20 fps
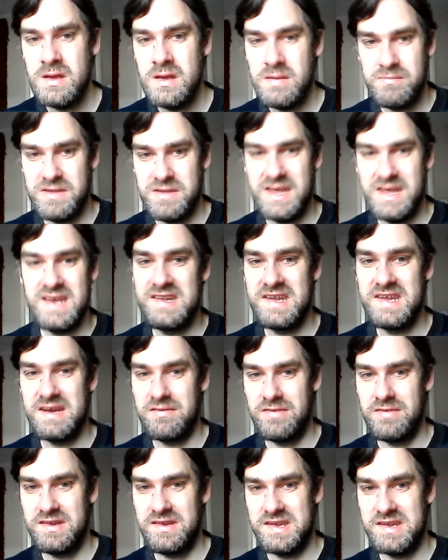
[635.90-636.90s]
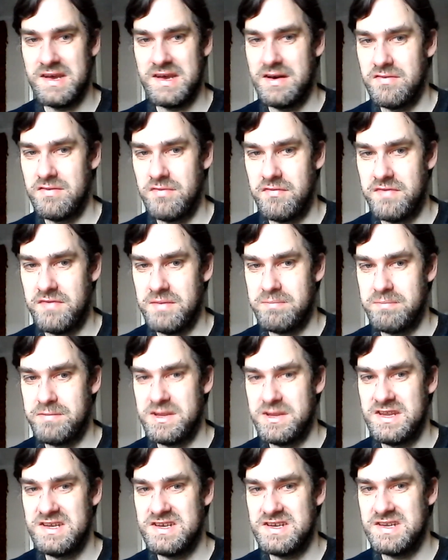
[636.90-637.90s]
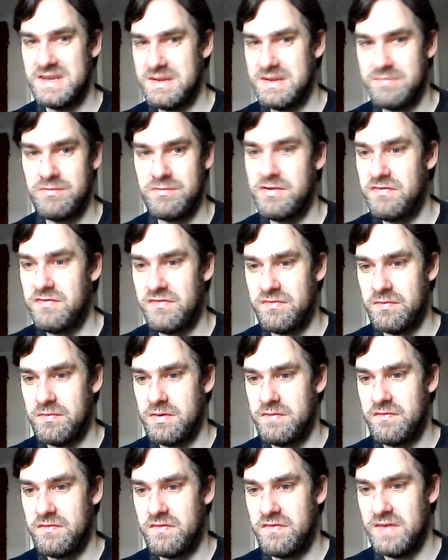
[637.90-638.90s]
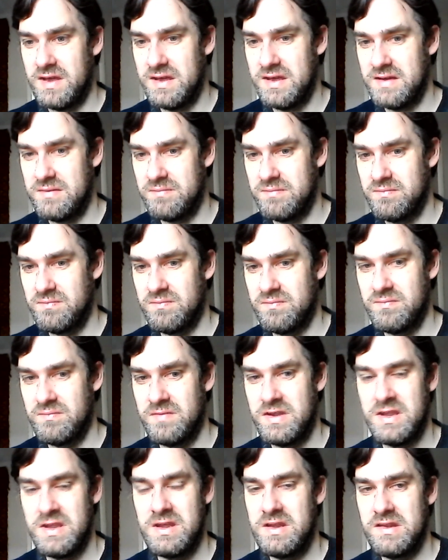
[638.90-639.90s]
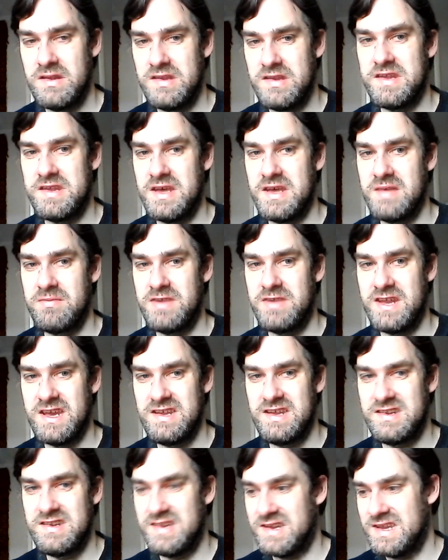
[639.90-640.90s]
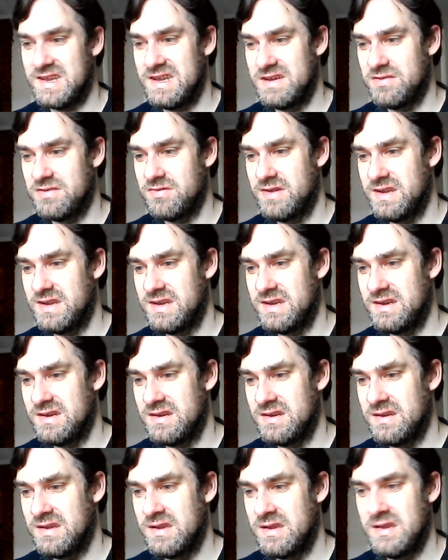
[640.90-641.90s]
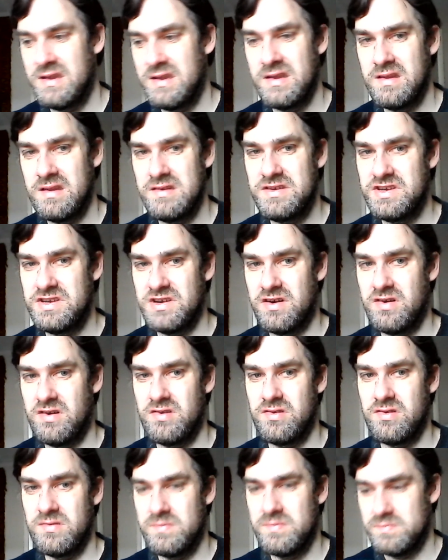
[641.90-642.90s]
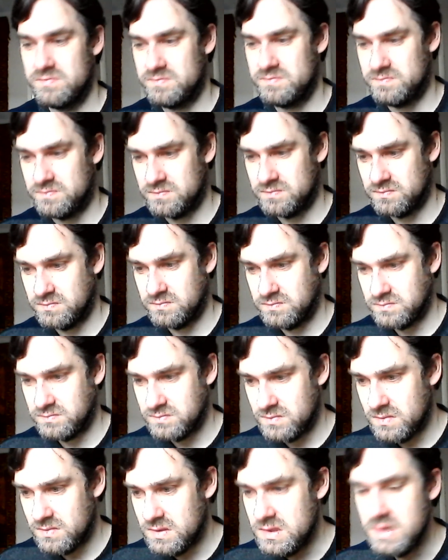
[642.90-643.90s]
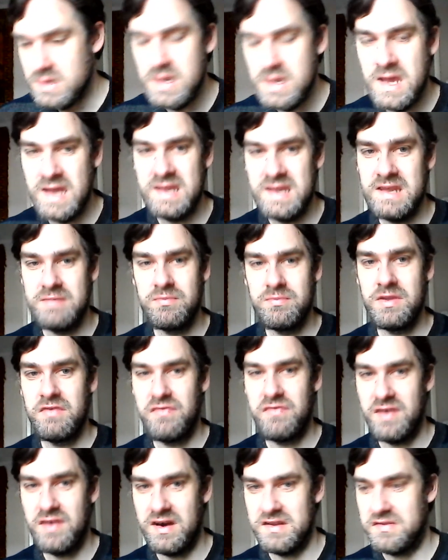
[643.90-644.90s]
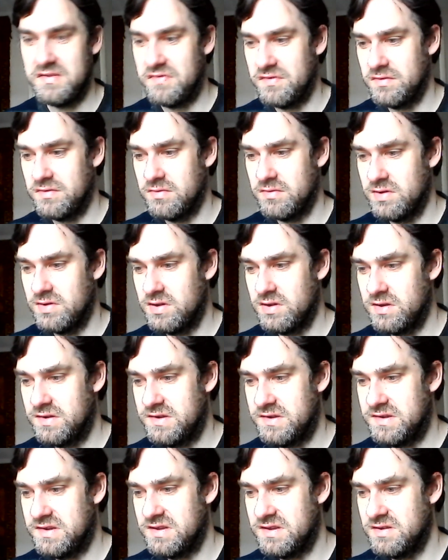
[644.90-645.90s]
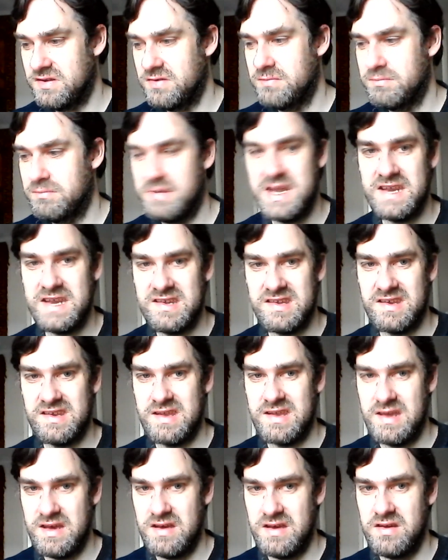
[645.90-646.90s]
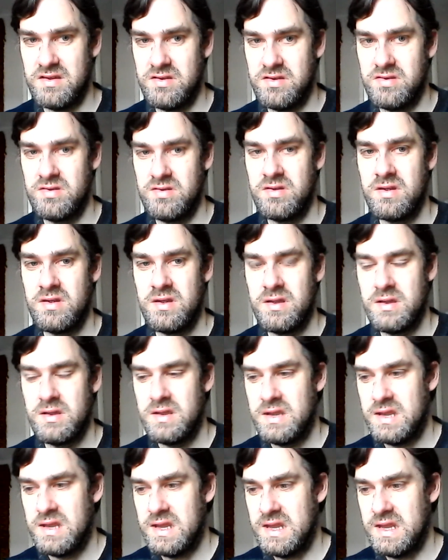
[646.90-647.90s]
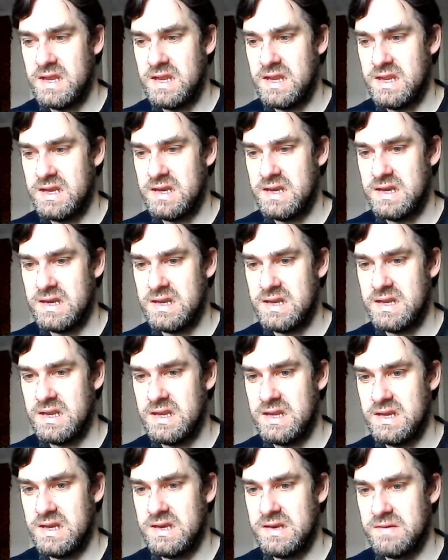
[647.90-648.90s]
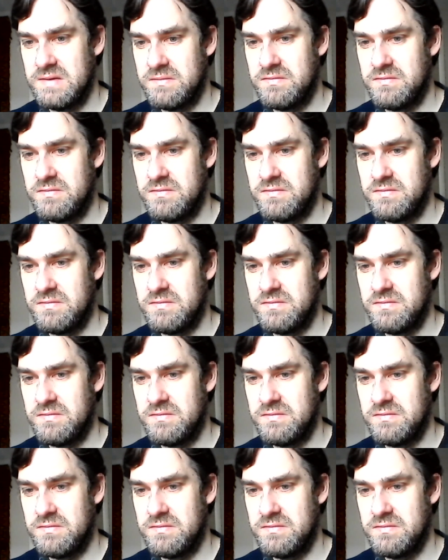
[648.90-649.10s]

But that's how we start with the beach scene with the Terminator killing John. And then we fast forward to Mexico in the